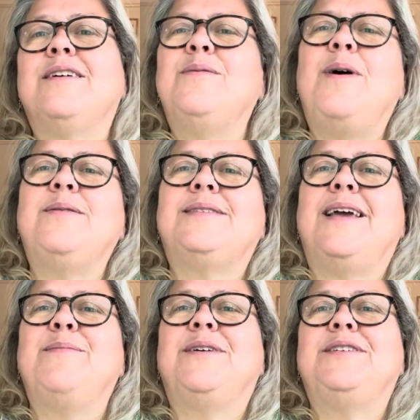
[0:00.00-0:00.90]
I won't
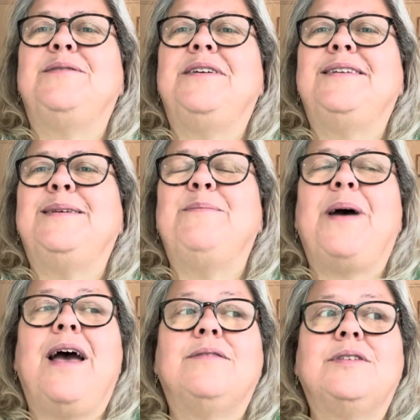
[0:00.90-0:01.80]
say much it is in
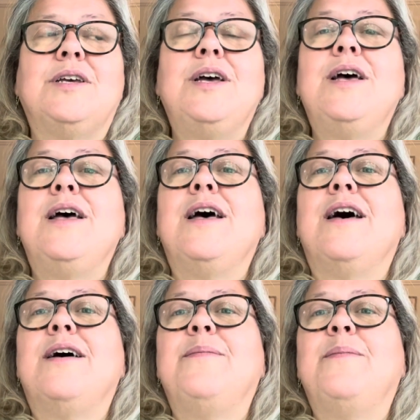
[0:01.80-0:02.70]
pounds.
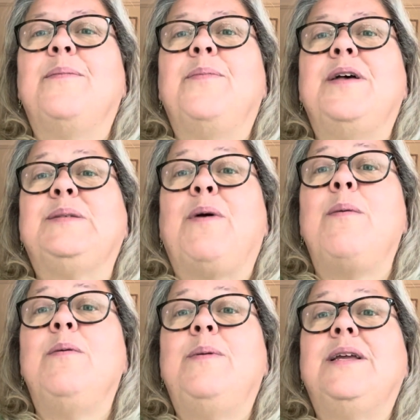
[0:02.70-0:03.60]
That's
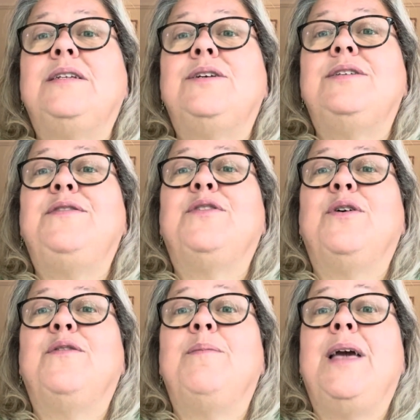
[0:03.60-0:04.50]
probably too
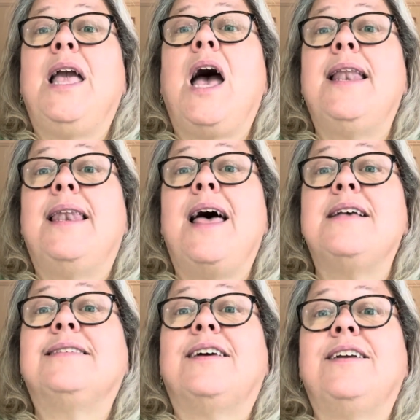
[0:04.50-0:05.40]
difficult for me
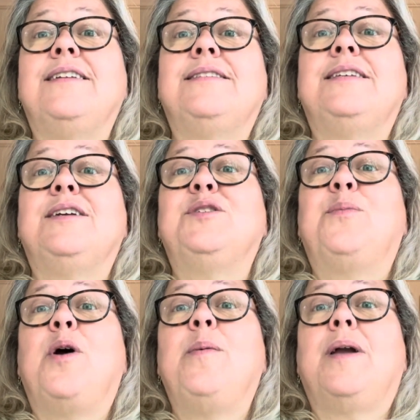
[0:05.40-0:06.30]
unless I can stick to
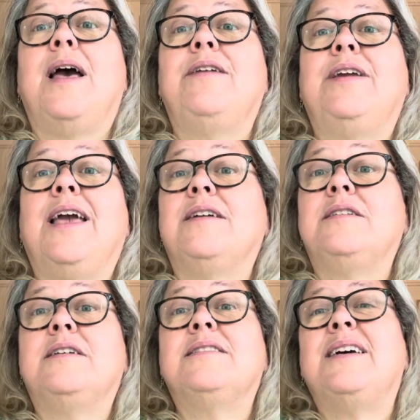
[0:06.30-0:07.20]
proper calorie
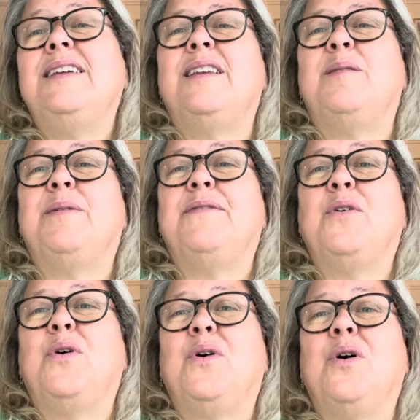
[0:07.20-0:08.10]
counting, because I didn't
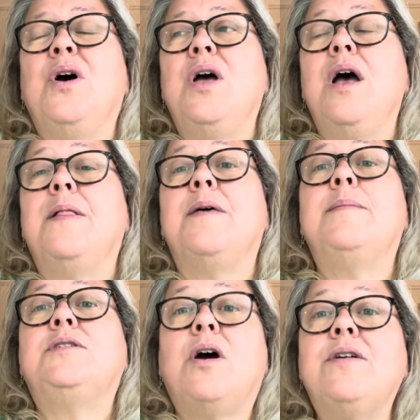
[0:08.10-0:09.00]
before. The
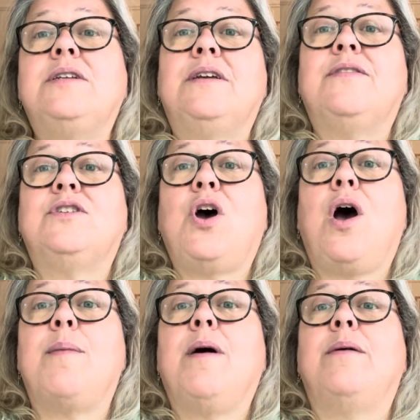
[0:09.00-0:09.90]
majority of the
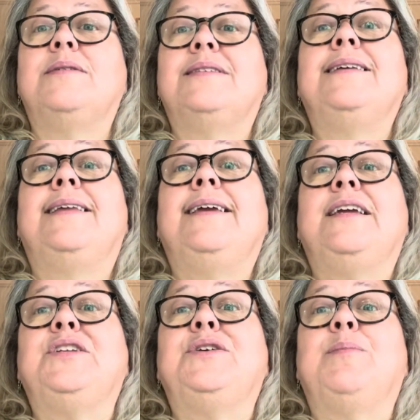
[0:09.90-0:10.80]
time I was still
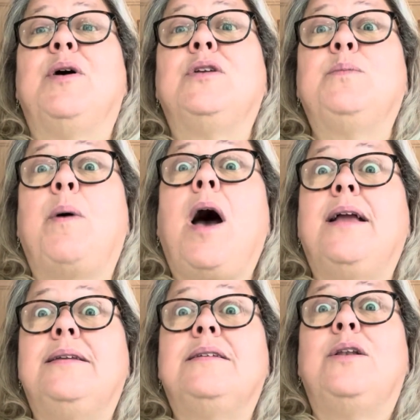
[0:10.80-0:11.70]
eating too much, but
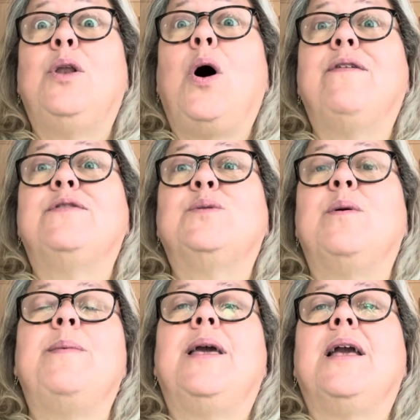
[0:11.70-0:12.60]
I did a lot of
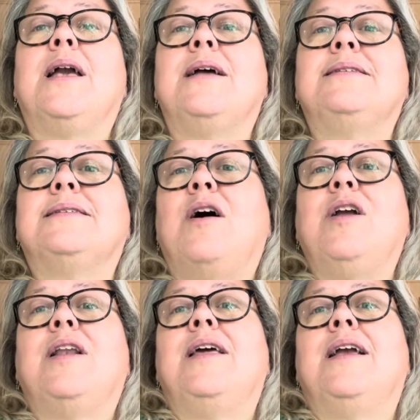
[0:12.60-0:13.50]
swimming and
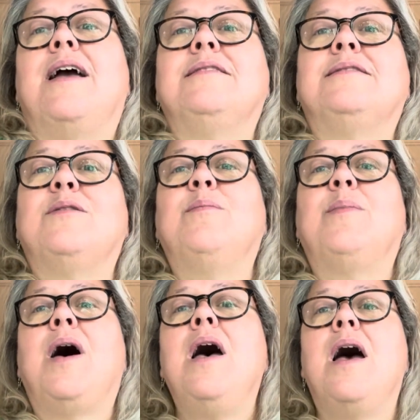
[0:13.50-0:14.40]
cycling and
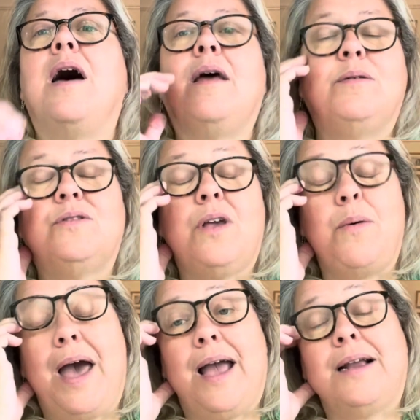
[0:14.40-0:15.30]
Zumba, and I was
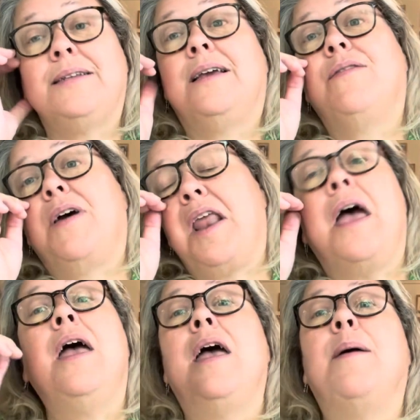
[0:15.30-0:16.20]
so active,
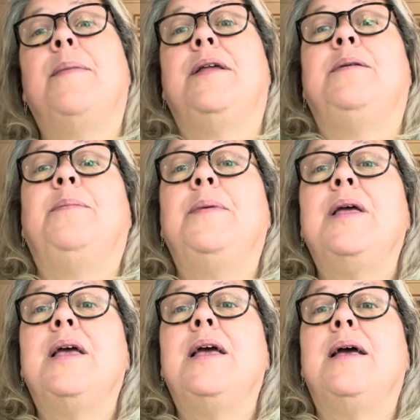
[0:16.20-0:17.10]
and
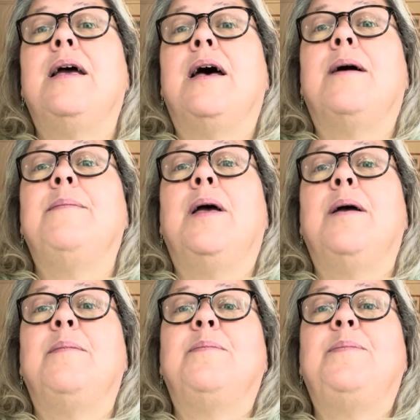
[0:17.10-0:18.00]

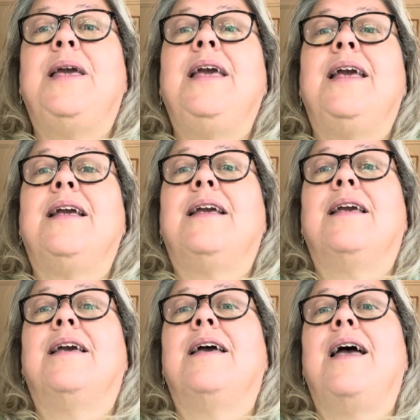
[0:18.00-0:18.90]

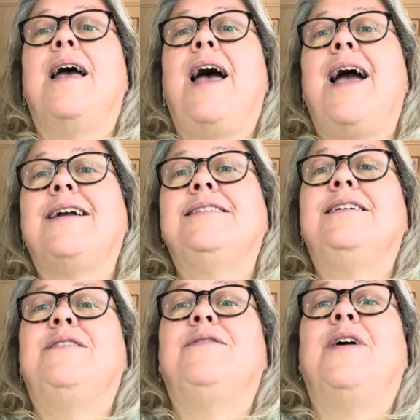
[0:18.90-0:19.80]
being
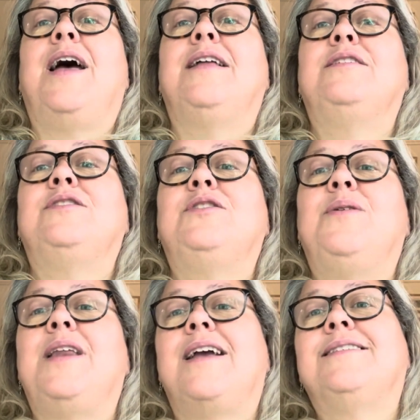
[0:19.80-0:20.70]
active, and
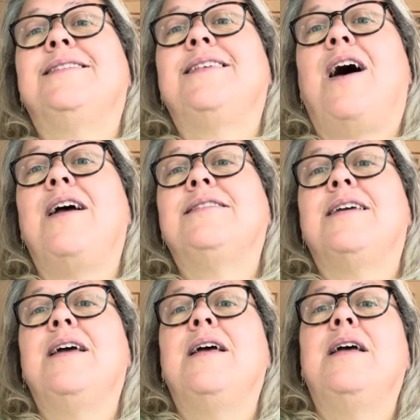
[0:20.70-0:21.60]
doing exercise
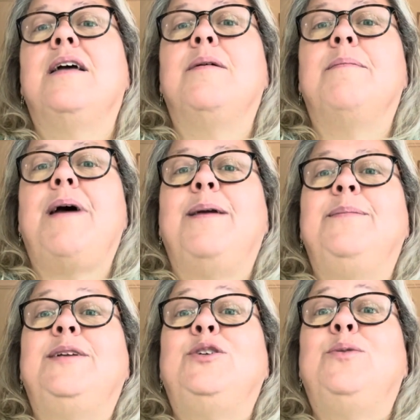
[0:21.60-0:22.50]
made
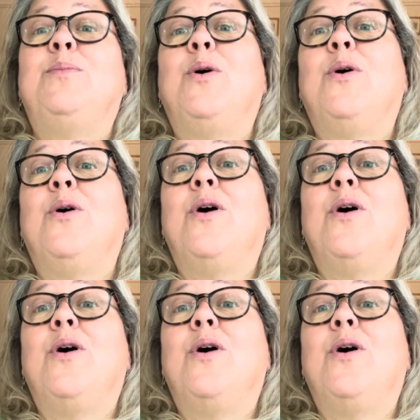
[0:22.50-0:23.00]
me do more.